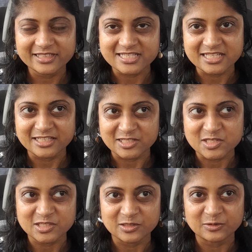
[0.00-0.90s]
isn't
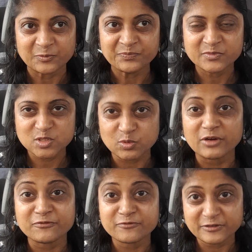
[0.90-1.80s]
until
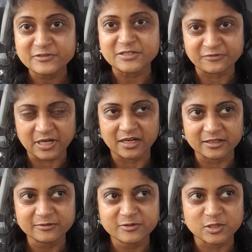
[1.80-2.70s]
12:55.